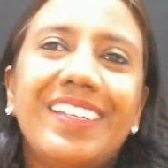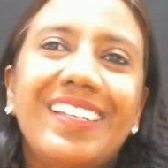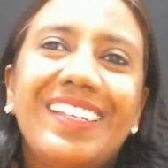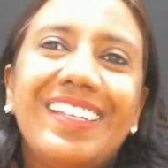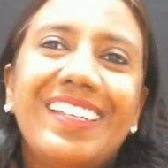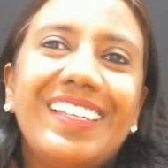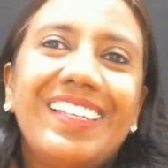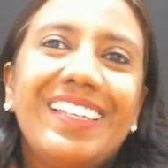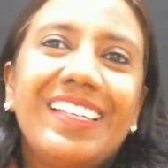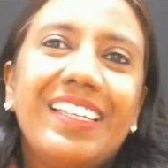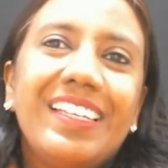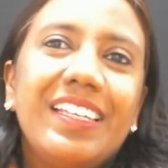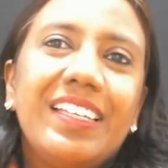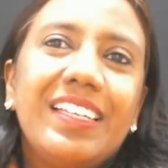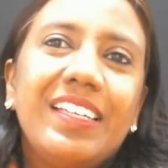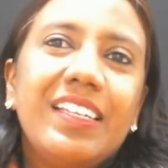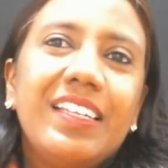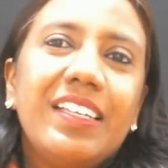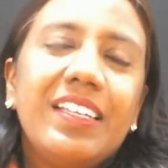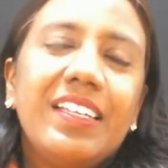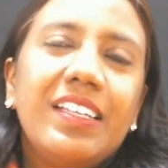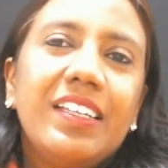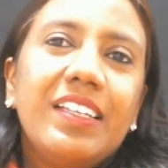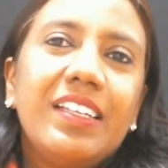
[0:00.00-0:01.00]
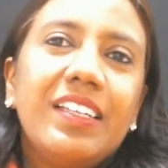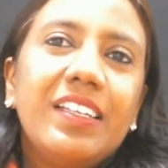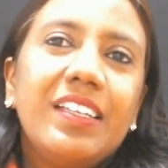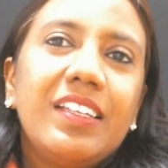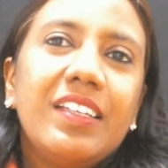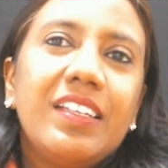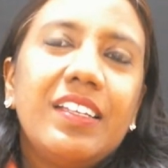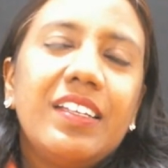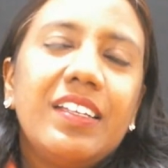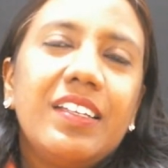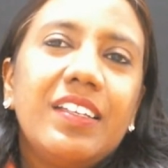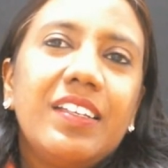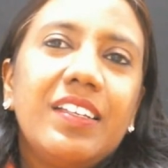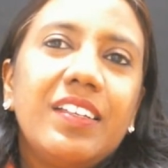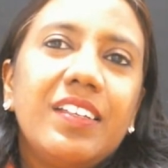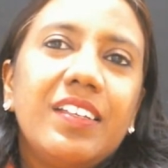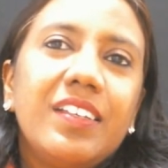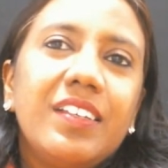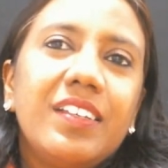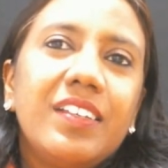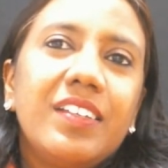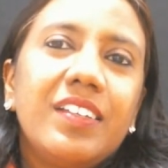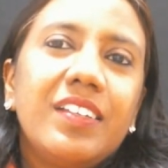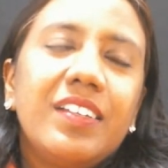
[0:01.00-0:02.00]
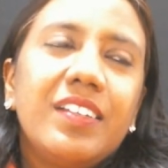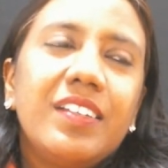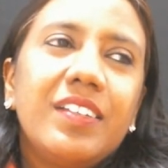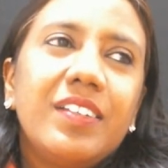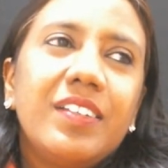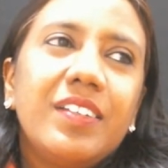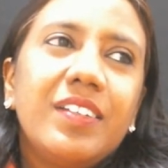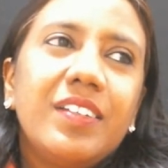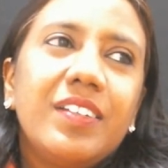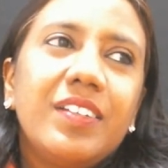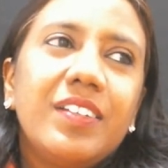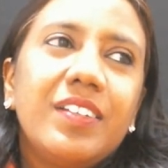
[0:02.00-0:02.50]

Nothing is said.